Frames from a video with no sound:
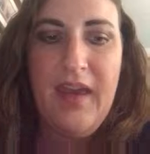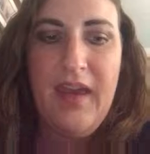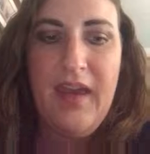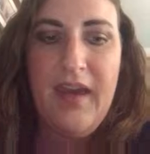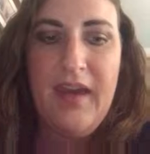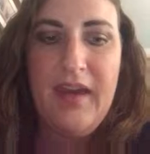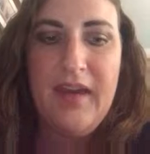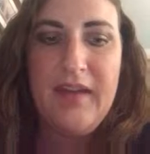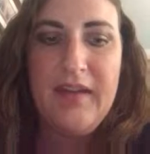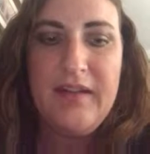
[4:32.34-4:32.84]

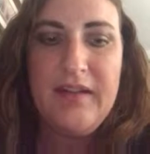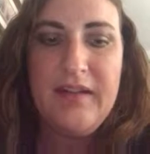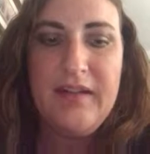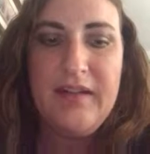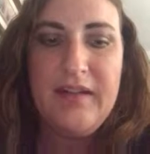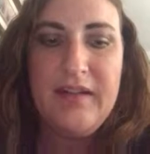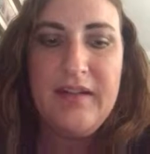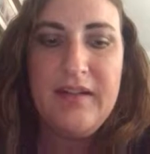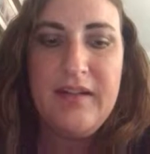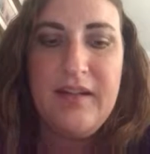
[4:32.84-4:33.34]

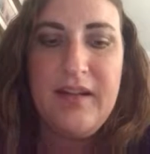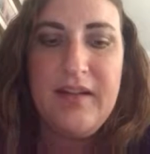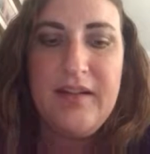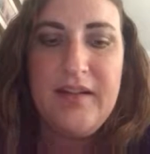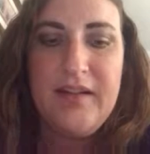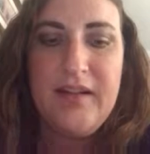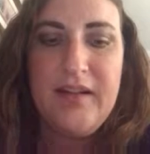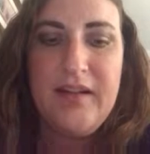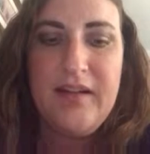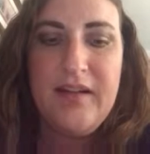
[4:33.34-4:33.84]
And I
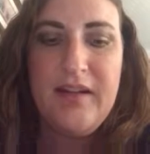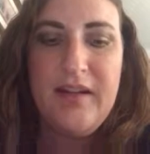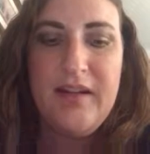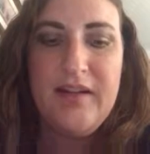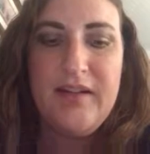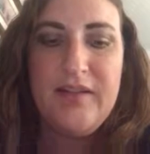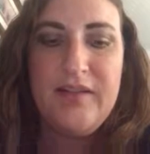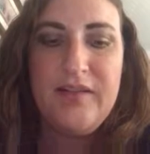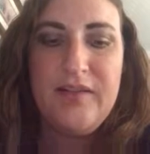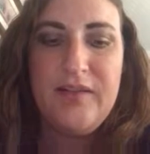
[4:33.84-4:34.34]
said,
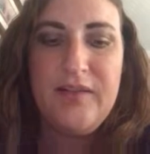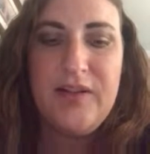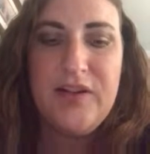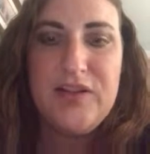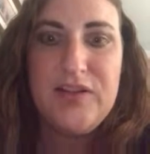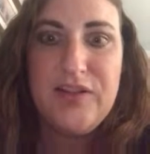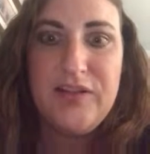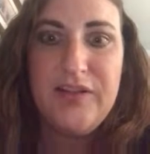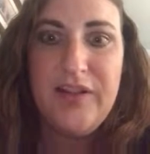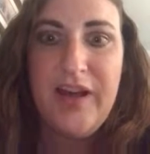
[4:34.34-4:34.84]
and
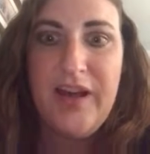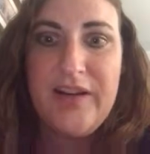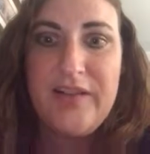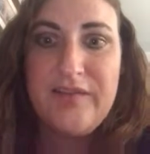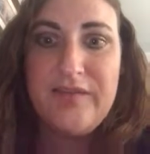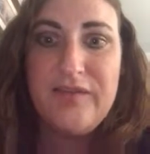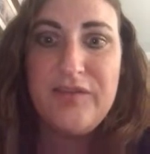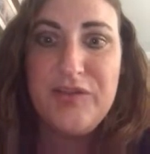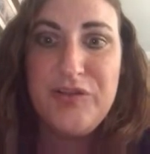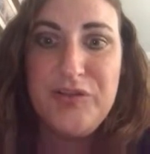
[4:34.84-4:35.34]
there's a lot
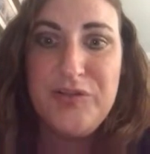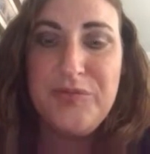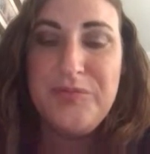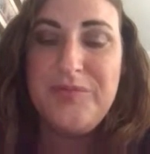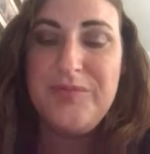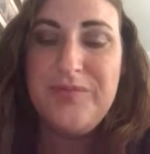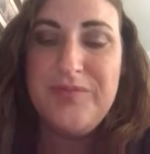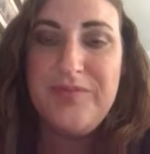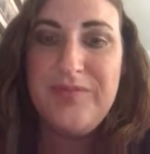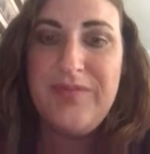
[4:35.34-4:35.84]
of
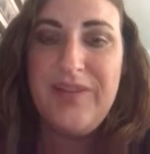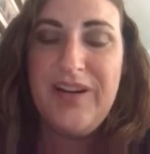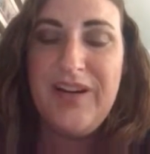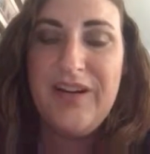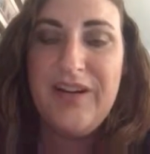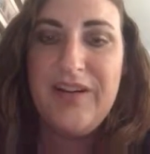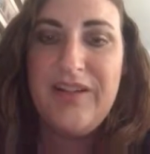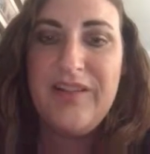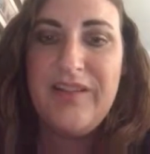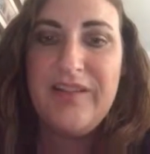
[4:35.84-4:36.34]
room
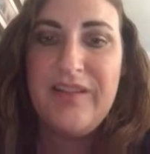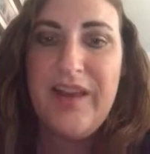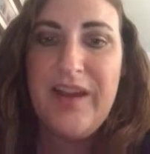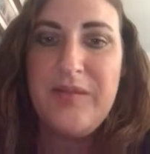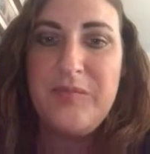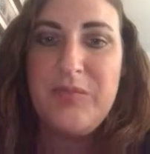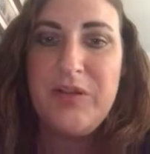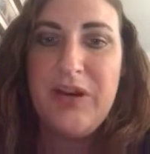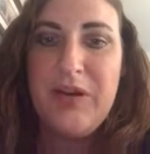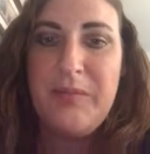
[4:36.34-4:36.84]
here in the
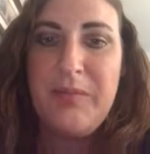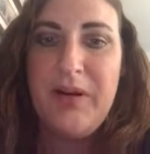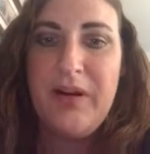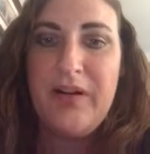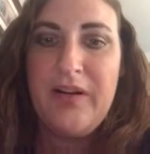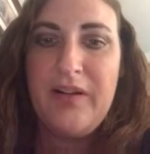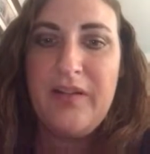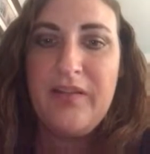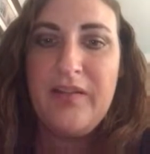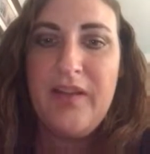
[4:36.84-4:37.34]
library
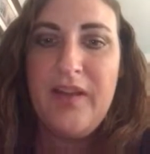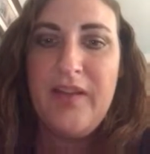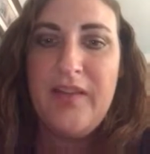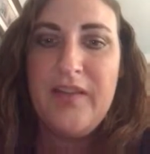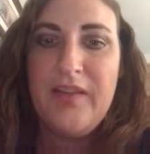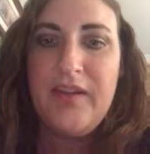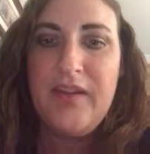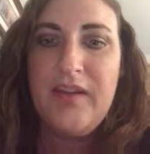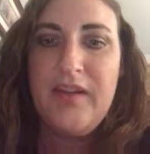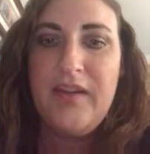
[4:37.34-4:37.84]
parking
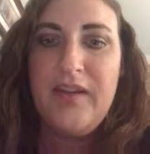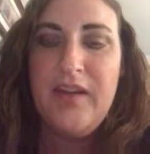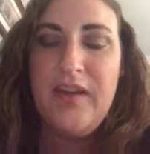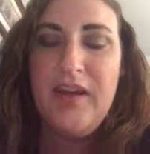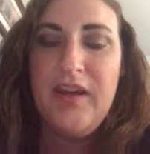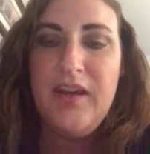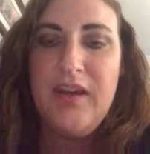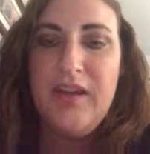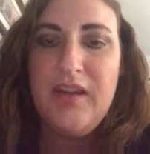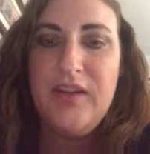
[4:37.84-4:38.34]
lot that
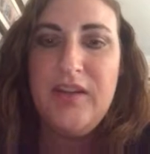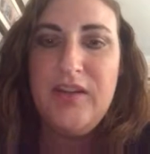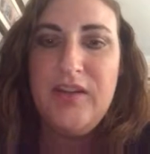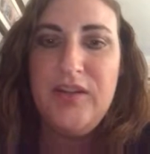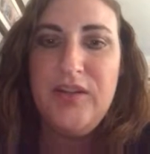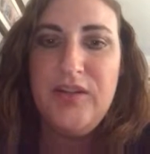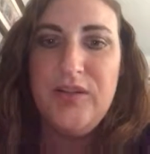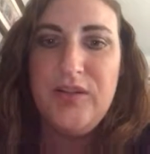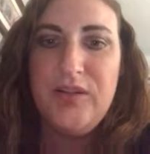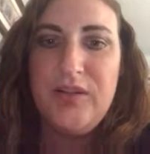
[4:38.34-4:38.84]

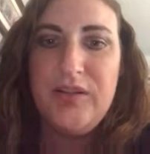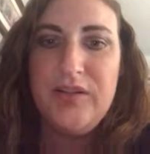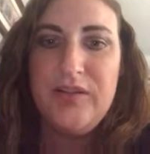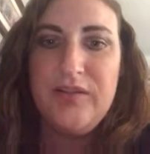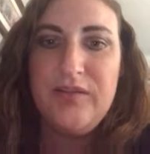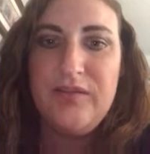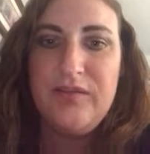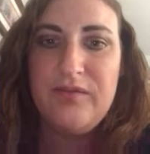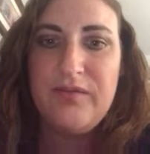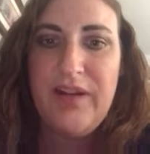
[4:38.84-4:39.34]
you
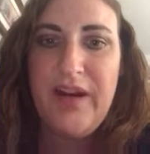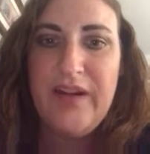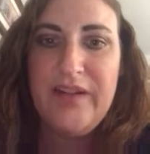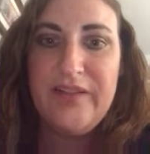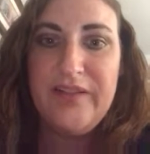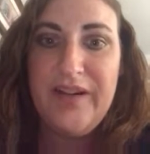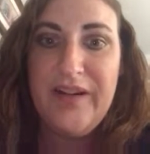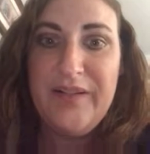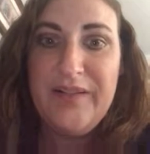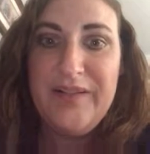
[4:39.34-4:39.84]
can
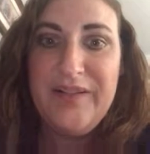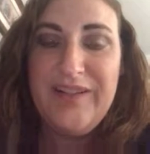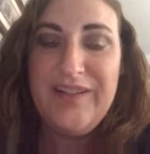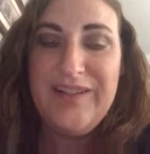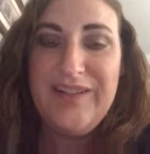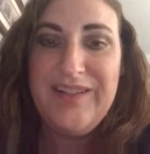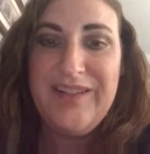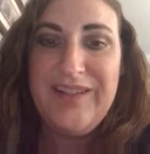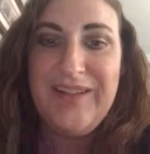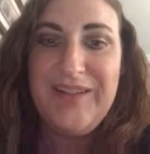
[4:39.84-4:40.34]
ride around,
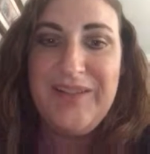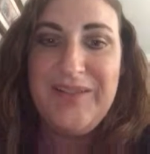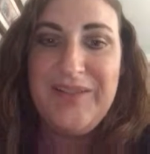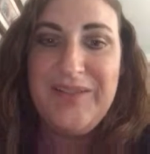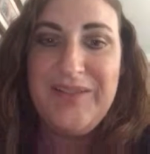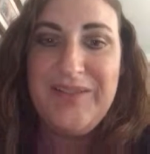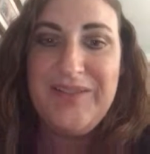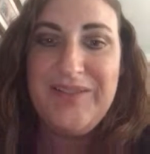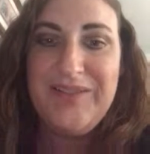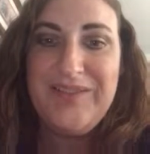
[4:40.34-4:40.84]

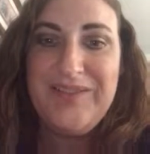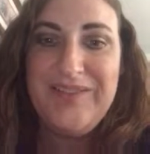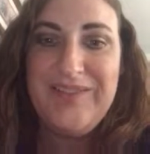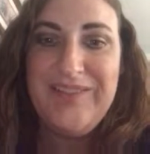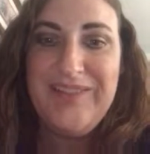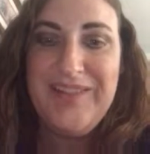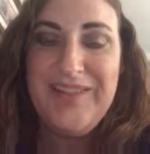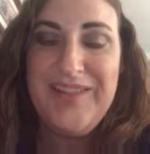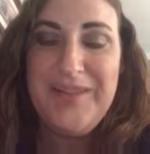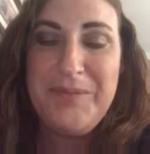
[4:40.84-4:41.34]
so
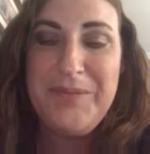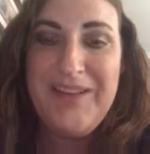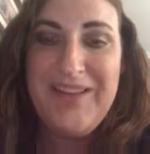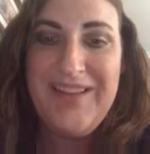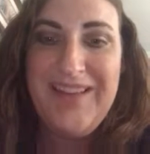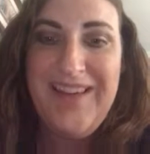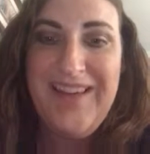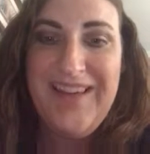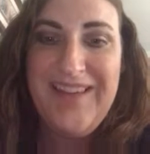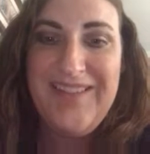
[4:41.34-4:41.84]
you'll be
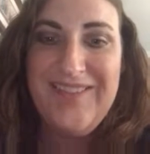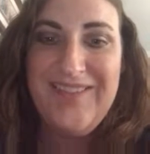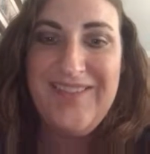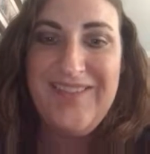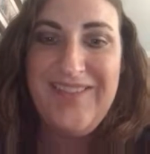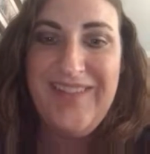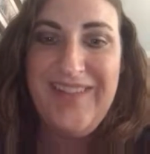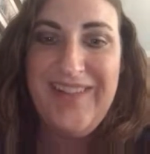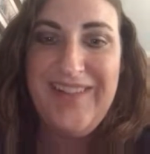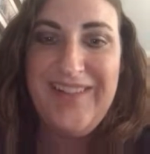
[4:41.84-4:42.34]
safe,
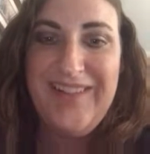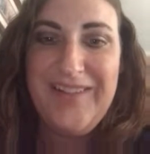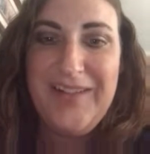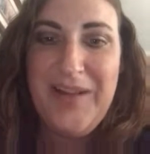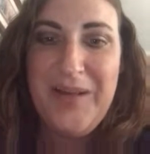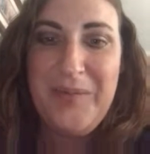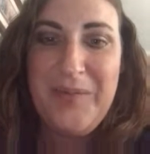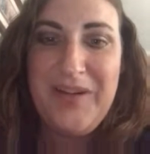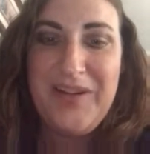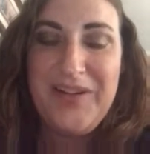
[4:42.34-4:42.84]

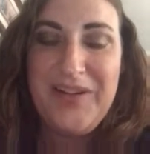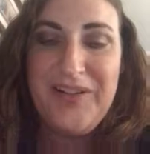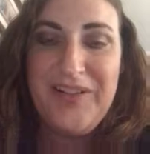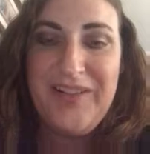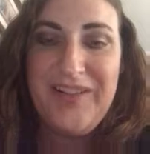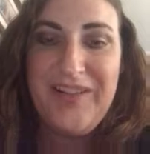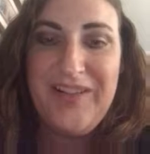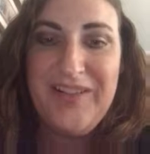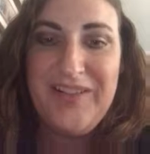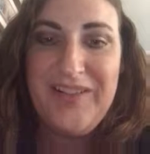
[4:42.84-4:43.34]
and I'll make sure
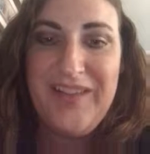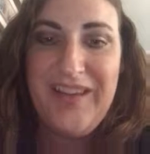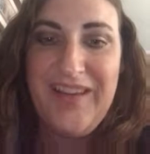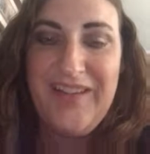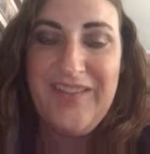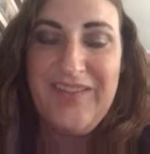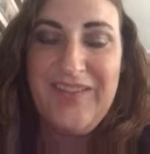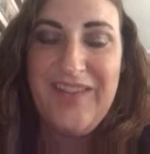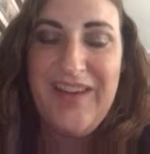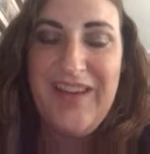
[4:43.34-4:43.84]
that you're
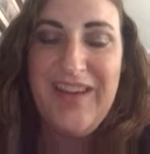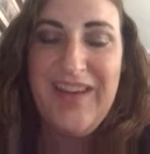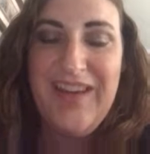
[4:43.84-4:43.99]
safe.